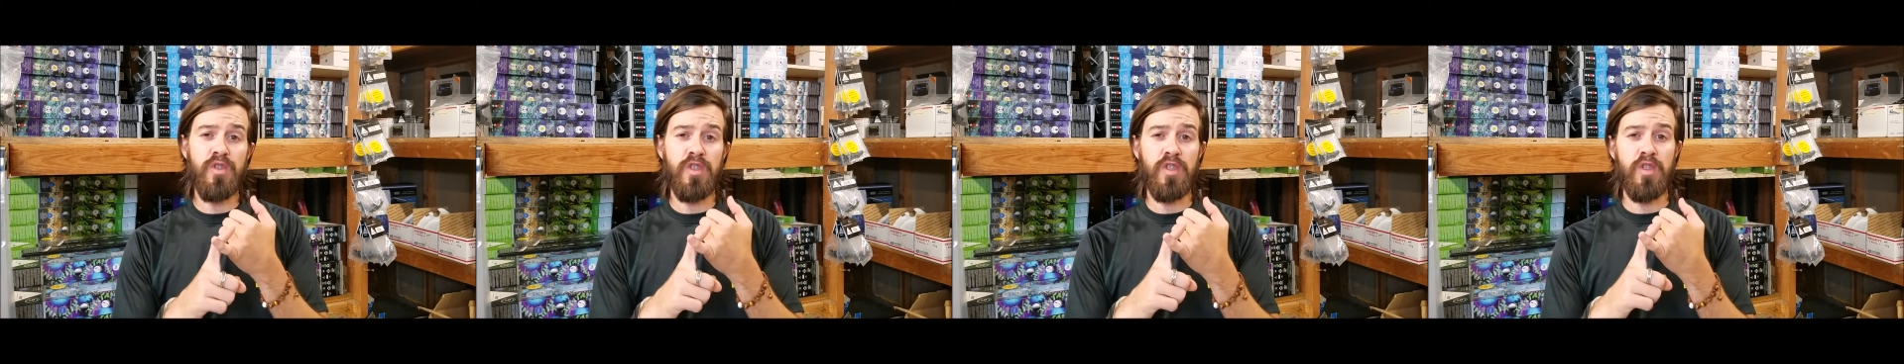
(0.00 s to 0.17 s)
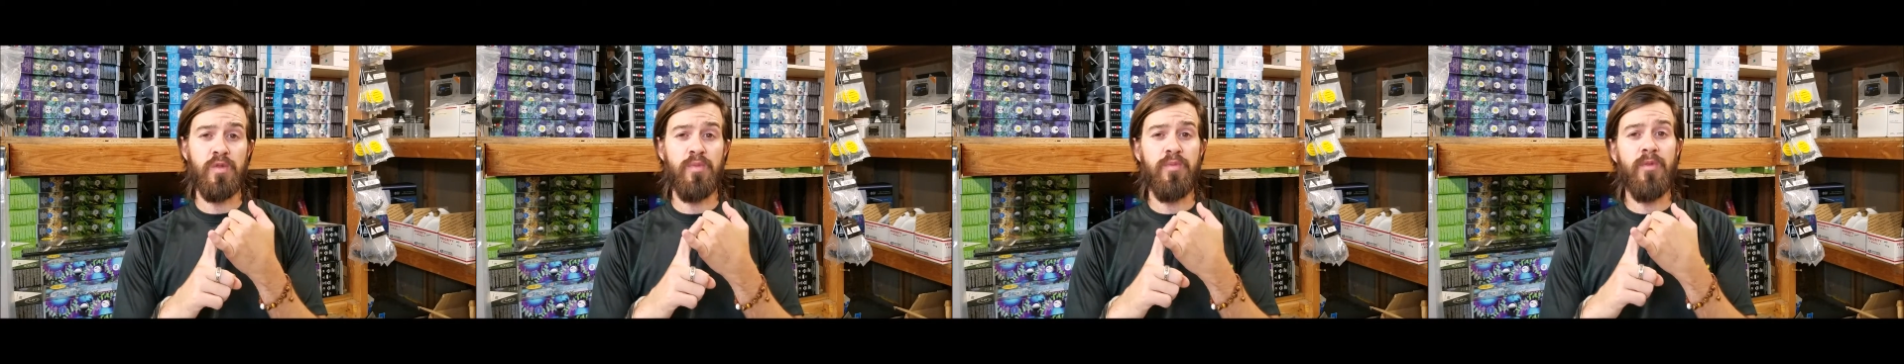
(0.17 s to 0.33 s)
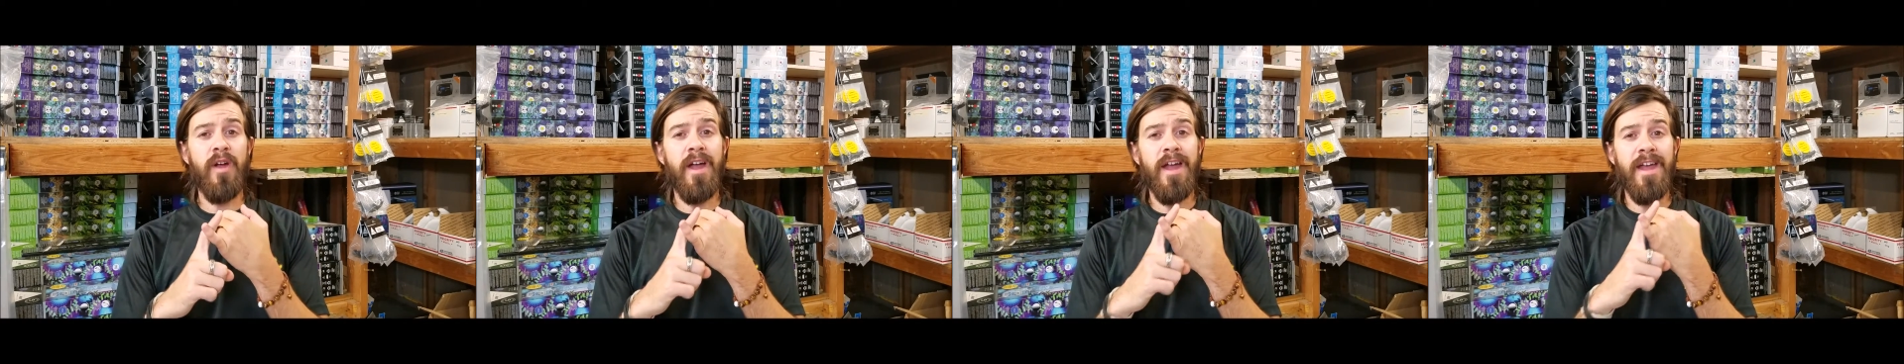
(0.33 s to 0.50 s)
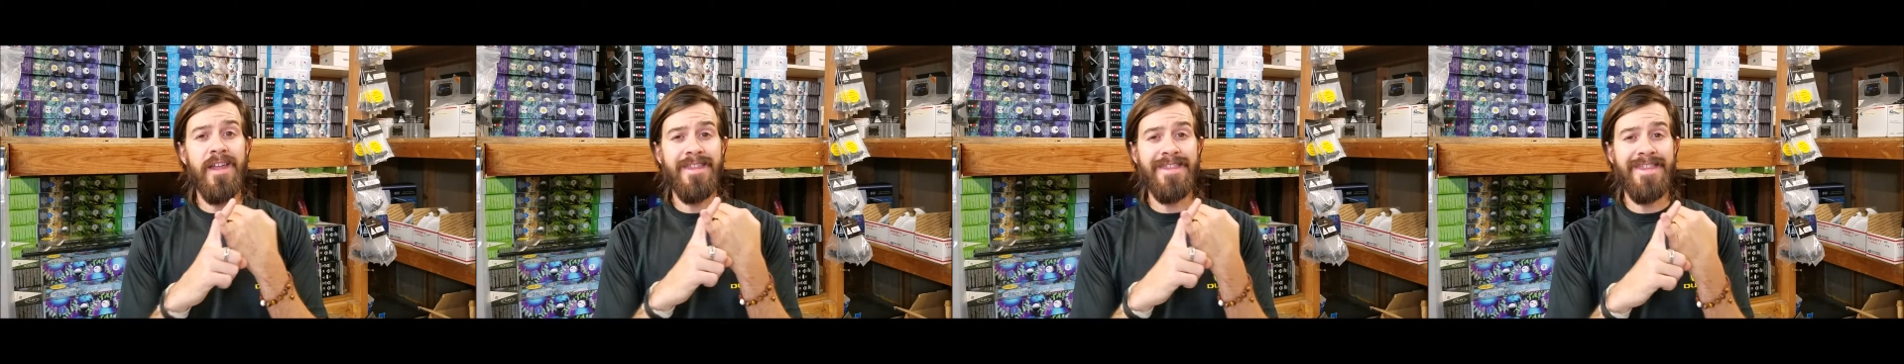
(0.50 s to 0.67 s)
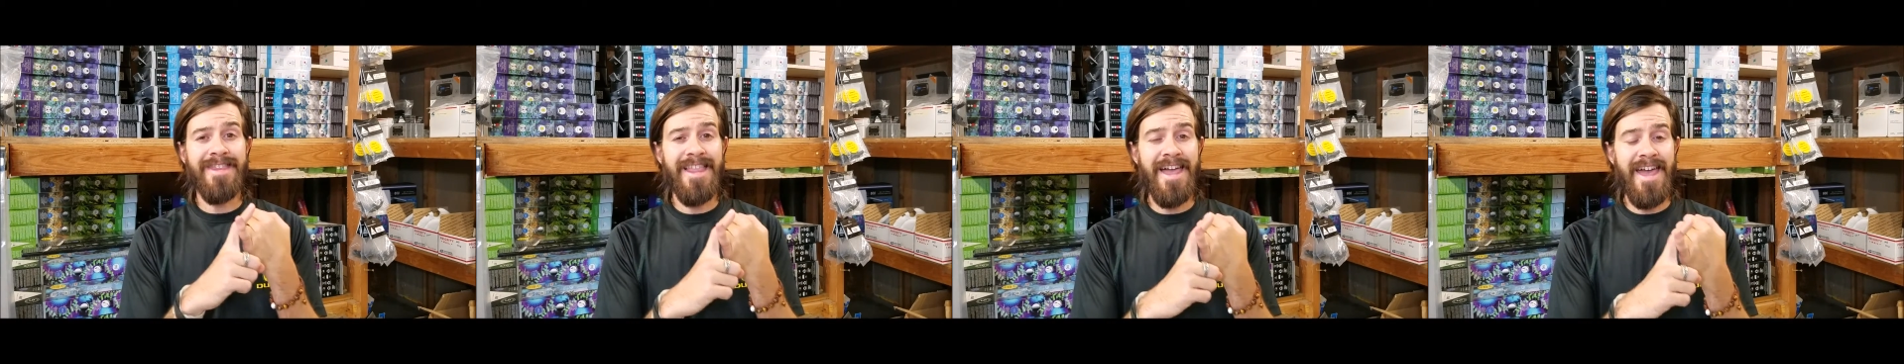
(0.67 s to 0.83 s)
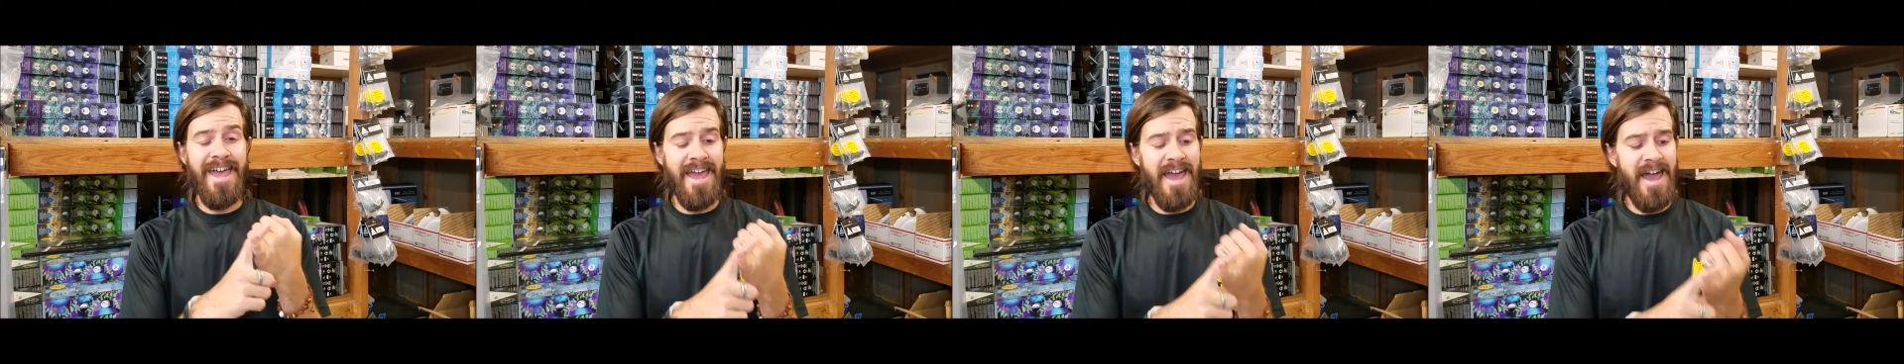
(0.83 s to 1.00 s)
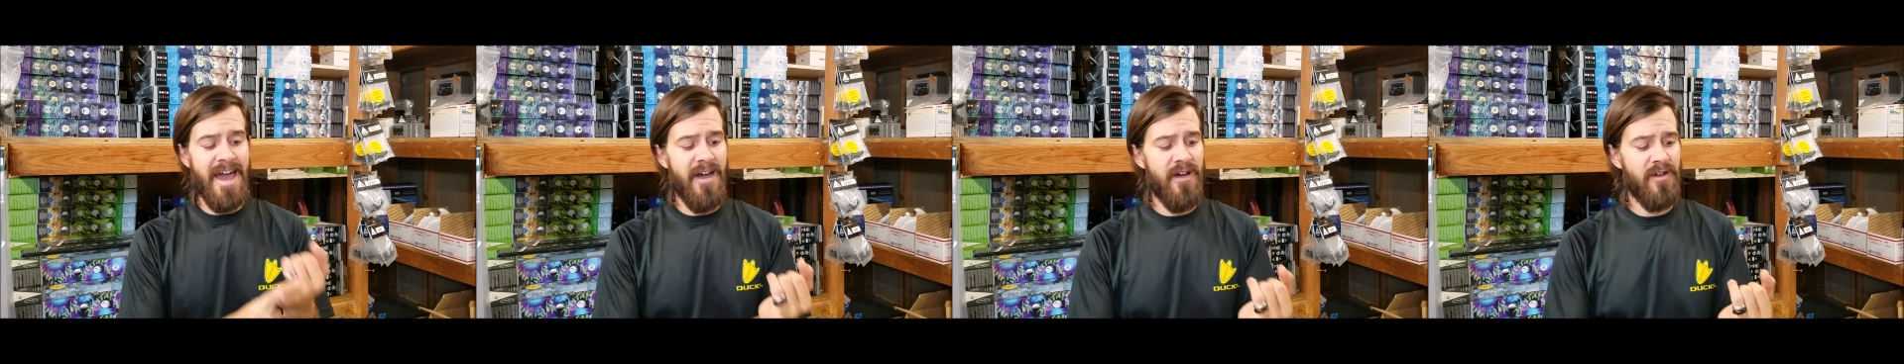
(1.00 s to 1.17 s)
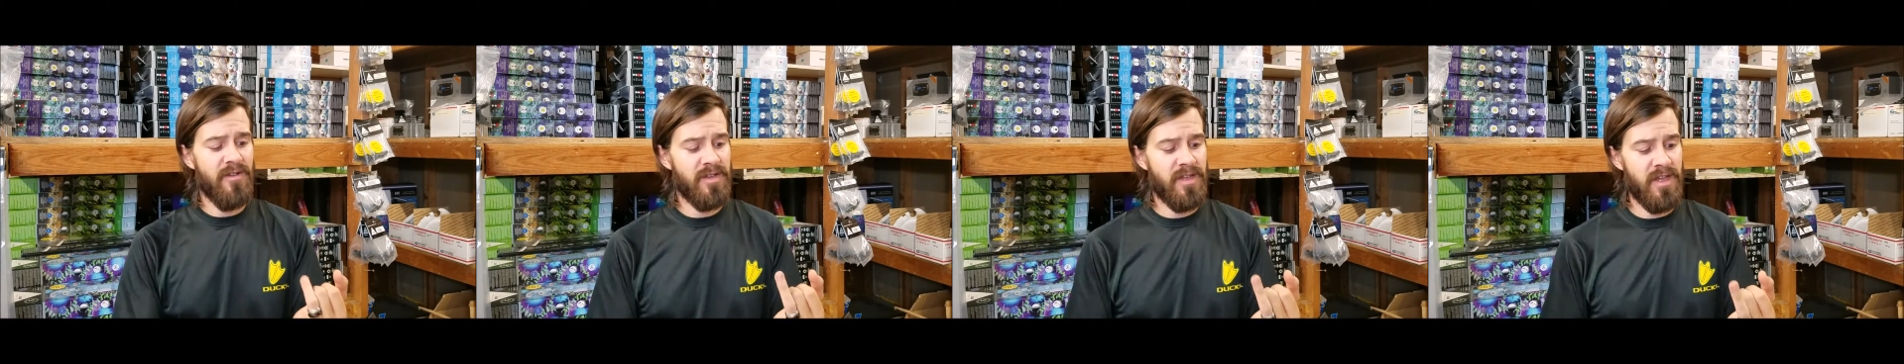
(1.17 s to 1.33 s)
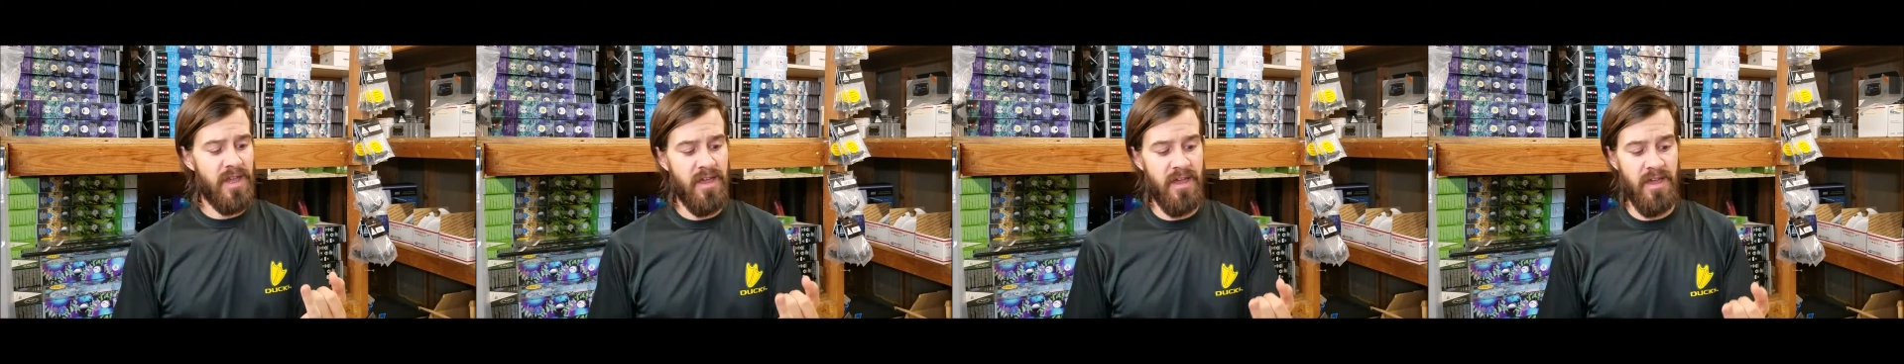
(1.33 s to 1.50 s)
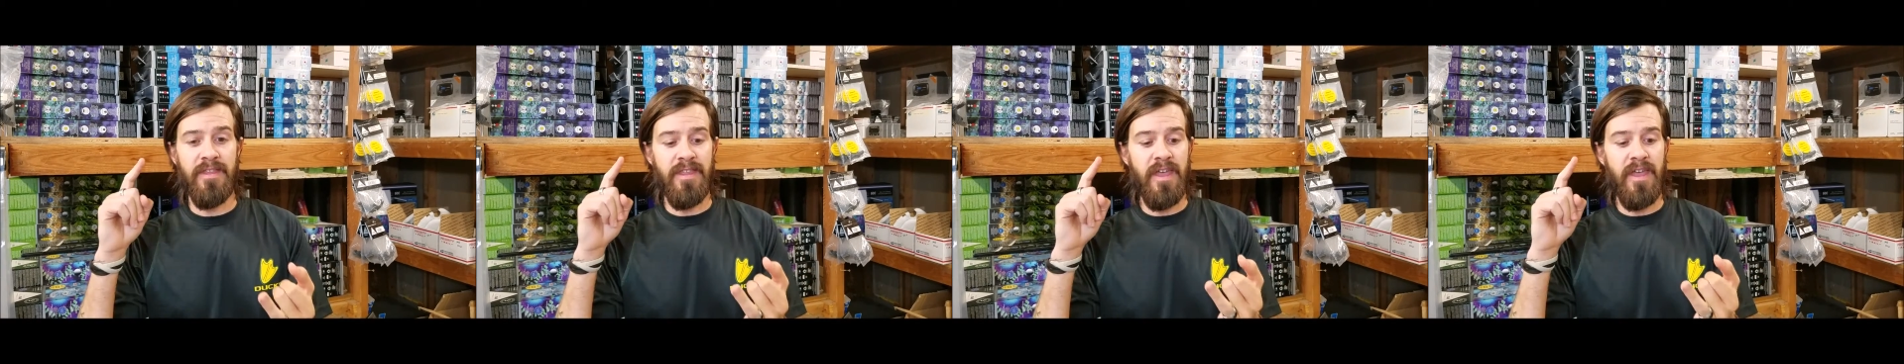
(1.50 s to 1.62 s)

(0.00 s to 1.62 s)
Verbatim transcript: spread layout,